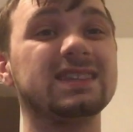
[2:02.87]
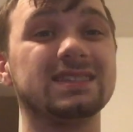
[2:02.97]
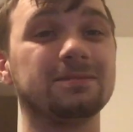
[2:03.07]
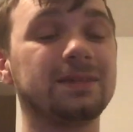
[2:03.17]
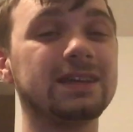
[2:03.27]
and in
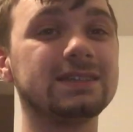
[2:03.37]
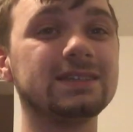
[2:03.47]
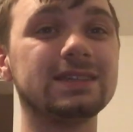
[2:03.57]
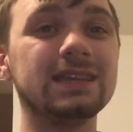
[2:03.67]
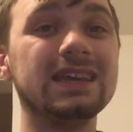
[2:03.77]
some
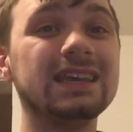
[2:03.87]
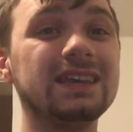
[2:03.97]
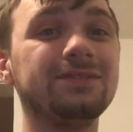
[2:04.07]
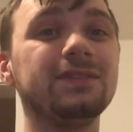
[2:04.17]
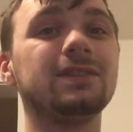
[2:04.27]
cases
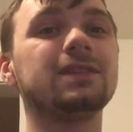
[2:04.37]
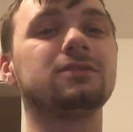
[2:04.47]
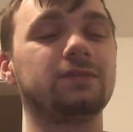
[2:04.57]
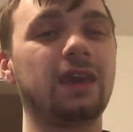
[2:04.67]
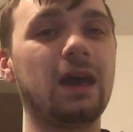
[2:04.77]
even lit
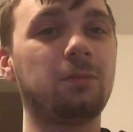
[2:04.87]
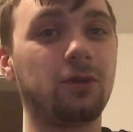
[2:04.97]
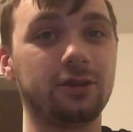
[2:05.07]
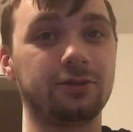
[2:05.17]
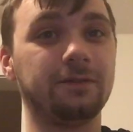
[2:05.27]
their tap
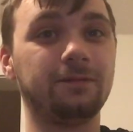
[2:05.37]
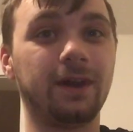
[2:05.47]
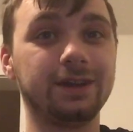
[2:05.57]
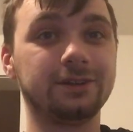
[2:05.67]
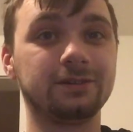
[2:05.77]
water on
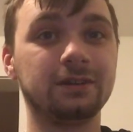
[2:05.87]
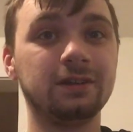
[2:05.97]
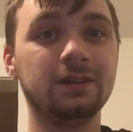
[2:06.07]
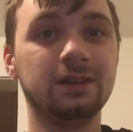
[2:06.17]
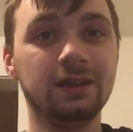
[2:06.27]
fire.
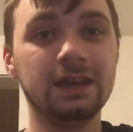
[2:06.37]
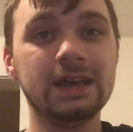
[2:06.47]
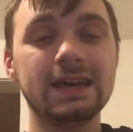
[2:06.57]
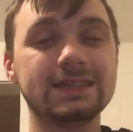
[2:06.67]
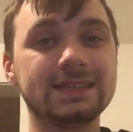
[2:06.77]

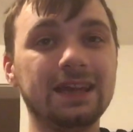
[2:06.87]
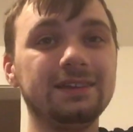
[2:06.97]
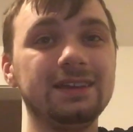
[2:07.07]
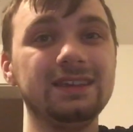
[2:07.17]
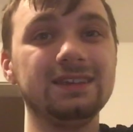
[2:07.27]

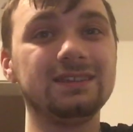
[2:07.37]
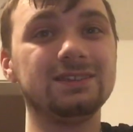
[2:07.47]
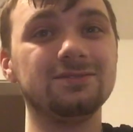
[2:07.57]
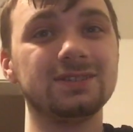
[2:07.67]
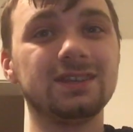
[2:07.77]
Sadly,
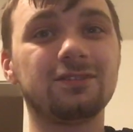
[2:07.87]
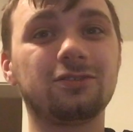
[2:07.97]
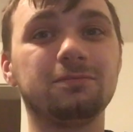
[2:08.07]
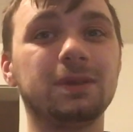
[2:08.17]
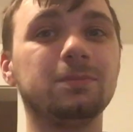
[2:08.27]
using the
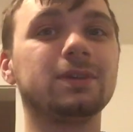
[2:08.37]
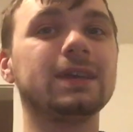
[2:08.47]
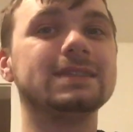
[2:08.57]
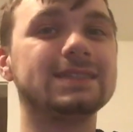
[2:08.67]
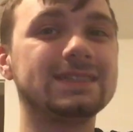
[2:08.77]
term people
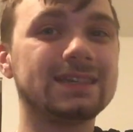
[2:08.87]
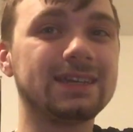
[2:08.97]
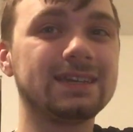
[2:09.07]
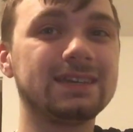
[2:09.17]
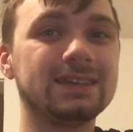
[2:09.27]
getting
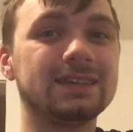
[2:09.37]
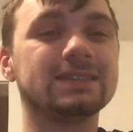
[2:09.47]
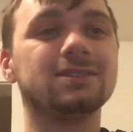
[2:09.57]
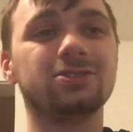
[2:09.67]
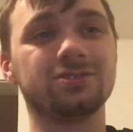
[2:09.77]
sick
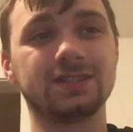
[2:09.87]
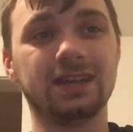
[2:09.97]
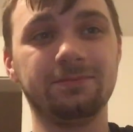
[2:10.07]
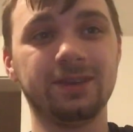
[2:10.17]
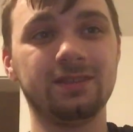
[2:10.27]
is an
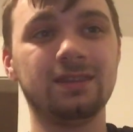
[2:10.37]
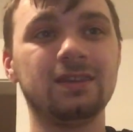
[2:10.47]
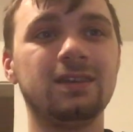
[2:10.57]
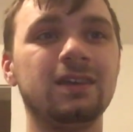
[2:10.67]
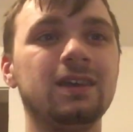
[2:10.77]
understatement.
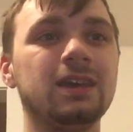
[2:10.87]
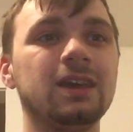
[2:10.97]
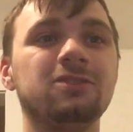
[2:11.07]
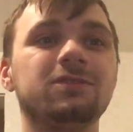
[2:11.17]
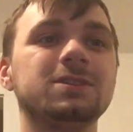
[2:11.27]

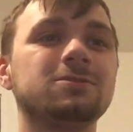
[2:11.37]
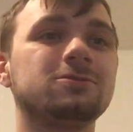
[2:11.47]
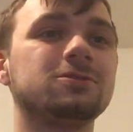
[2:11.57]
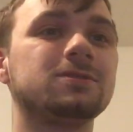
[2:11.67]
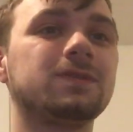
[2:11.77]

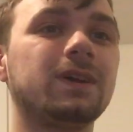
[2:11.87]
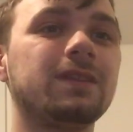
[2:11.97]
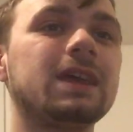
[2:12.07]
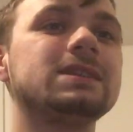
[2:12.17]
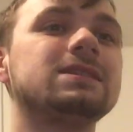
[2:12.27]
Researchers
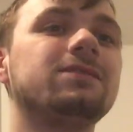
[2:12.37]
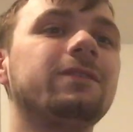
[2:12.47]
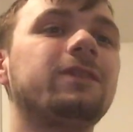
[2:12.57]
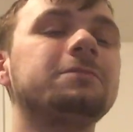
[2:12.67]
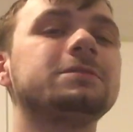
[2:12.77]
found that
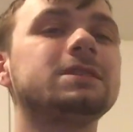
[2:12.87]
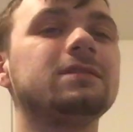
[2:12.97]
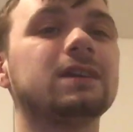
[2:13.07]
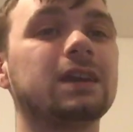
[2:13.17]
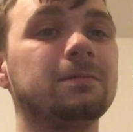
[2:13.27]
75%
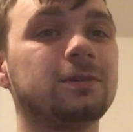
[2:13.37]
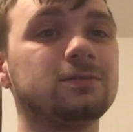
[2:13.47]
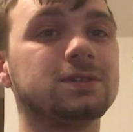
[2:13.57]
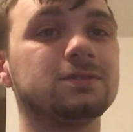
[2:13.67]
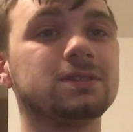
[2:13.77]
of the
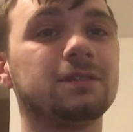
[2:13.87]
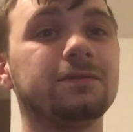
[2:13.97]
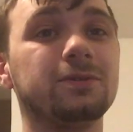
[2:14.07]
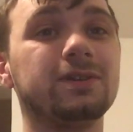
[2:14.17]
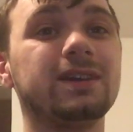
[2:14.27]
chemicals used in the
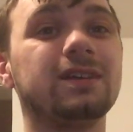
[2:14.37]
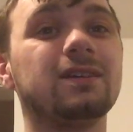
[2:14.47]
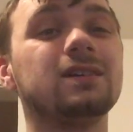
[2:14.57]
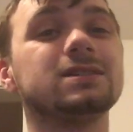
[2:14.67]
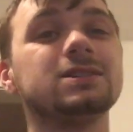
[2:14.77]
food can
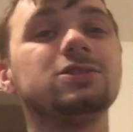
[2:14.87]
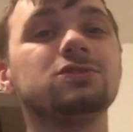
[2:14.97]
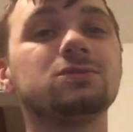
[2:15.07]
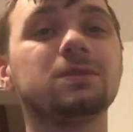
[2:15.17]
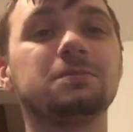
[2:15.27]
cause
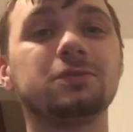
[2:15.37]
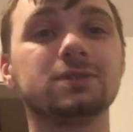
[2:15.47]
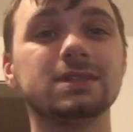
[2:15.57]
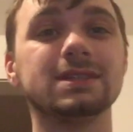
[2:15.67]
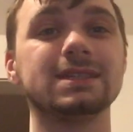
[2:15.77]
issues with the
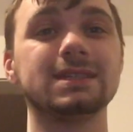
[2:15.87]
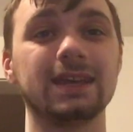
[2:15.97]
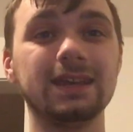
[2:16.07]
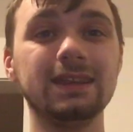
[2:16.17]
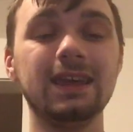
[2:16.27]
person's
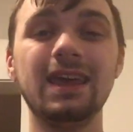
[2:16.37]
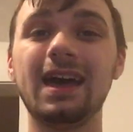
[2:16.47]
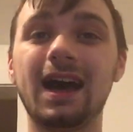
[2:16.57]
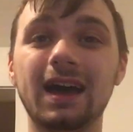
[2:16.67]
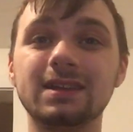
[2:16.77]
skin,
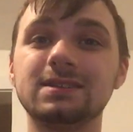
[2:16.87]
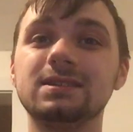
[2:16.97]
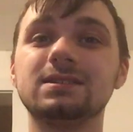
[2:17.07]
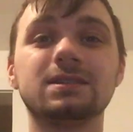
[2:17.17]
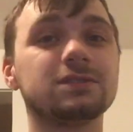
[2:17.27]
eyes,
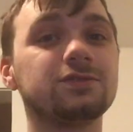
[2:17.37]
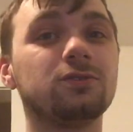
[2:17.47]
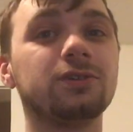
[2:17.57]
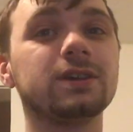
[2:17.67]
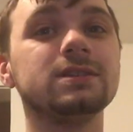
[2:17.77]
sensory
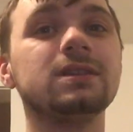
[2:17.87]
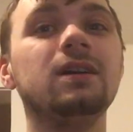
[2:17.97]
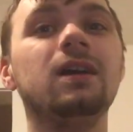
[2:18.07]
organs,